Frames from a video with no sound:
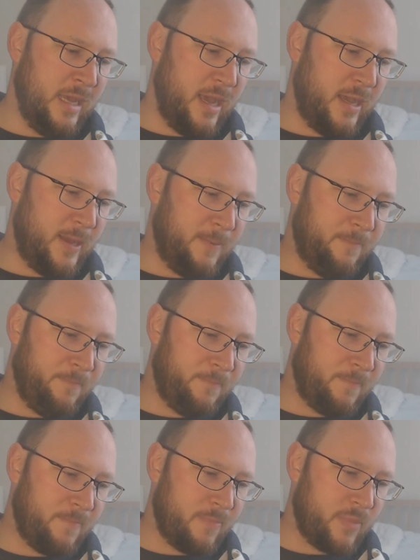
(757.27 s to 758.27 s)

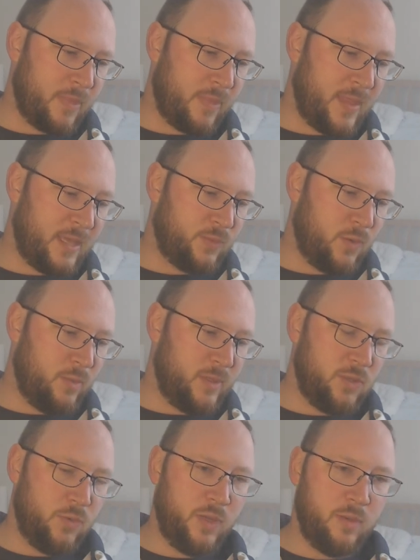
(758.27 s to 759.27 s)
um, that's what I'll be
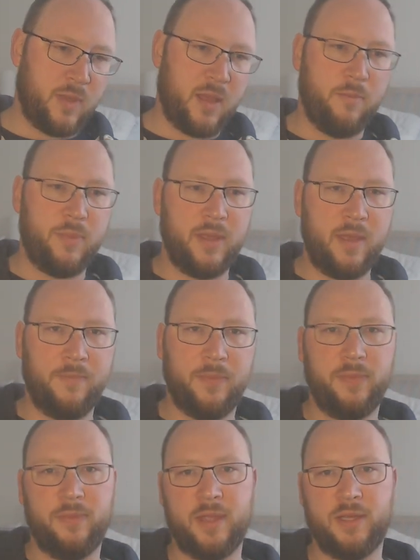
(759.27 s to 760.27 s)
talking about. But yeah,
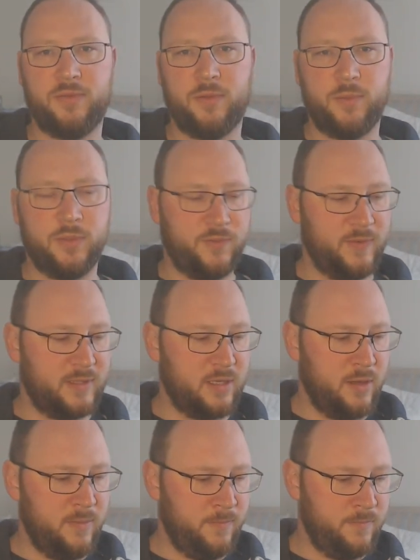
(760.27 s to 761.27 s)
thanks very much for your
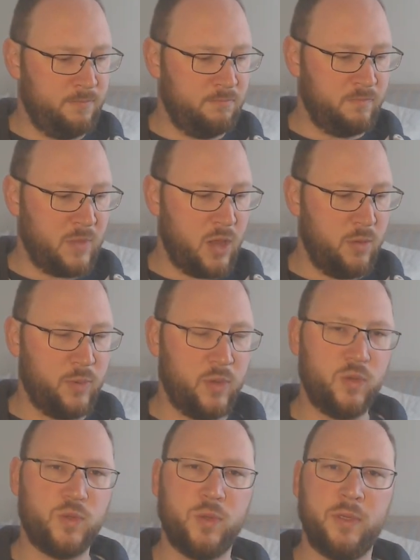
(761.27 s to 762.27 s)
time. Hope you
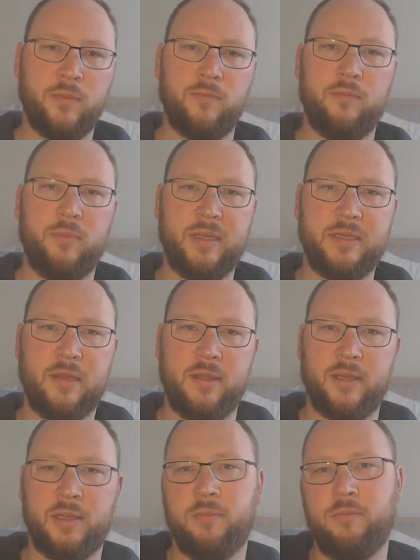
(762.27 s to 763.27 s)
enjoy. Please
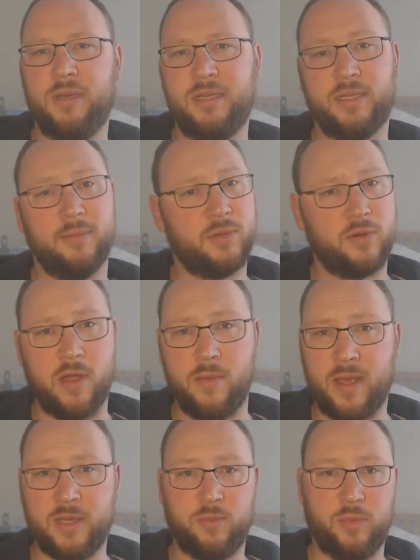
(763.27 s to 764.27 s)
like, please subscribe
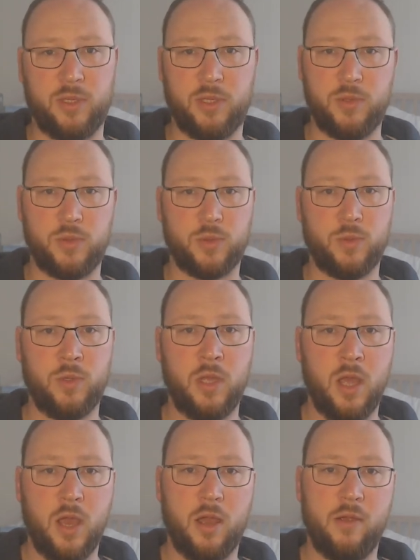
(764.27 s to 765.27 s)
as per usual.
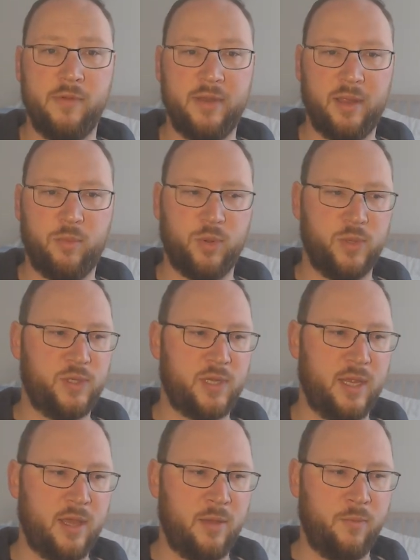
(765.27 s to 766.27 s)
I really
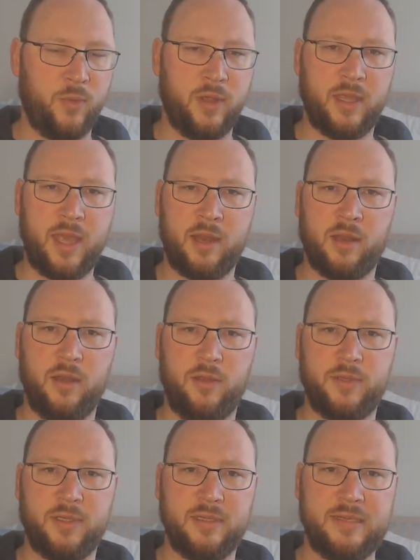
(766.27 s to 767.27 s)
appreciate it. And we're getting
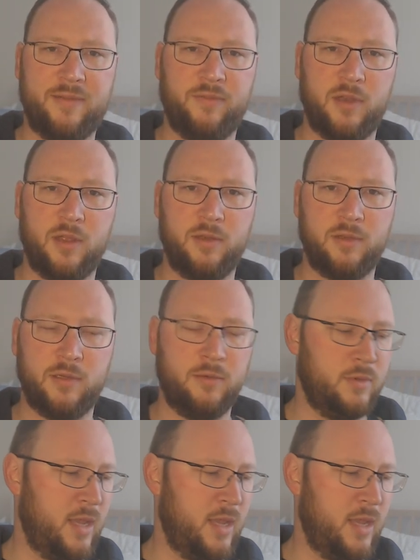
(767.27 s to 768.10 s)
close to 700